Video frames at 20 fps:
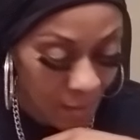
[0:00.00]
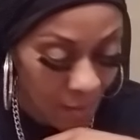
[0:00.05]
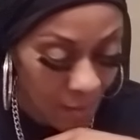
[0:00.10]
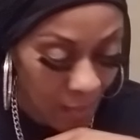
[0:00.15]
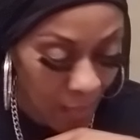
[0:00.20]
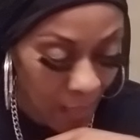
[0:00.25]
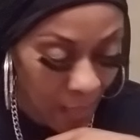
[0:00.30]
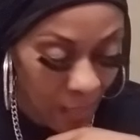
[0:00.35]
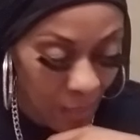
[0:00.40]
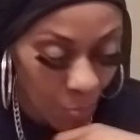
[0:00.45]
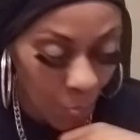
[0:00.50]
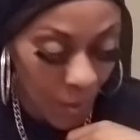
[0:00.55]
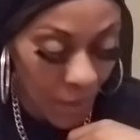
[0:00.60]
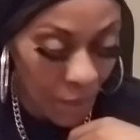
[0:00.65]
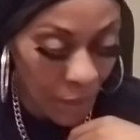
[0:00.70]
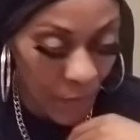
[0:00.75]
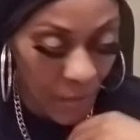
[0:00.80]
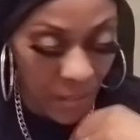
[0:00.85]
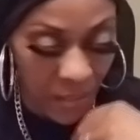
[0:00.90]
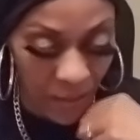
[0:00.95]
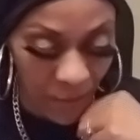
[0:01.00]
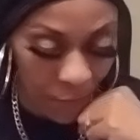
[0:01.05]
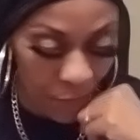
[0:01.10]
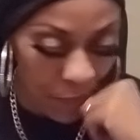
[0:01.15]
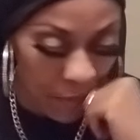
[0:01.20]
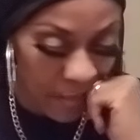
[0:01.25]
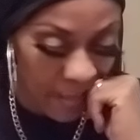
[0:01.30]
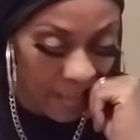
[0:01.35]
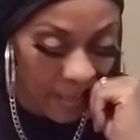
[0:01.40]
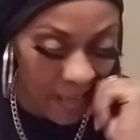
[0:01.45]
Like he went for
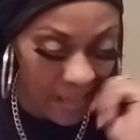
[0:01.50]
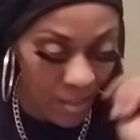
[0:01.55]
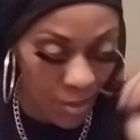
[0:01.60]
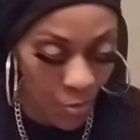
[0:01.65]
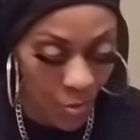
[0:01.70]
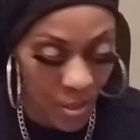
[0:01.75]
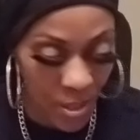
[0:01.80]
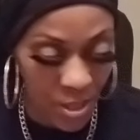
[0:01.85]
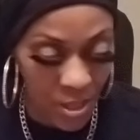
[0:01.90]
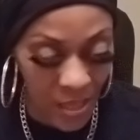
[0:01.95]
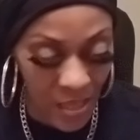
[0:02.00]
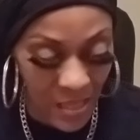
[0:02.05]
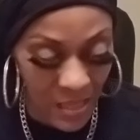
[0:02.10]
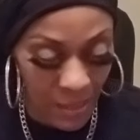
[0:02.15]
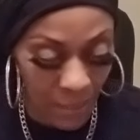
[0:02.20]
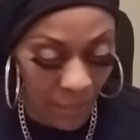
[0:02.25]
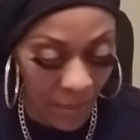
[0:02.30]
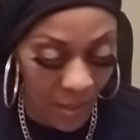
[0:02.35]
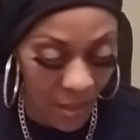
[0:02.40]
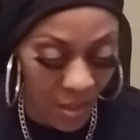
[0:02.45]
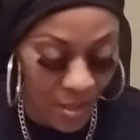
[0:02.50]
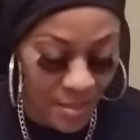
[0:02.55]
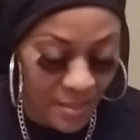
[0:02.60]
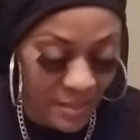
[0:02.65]
different, like you a Jezebel or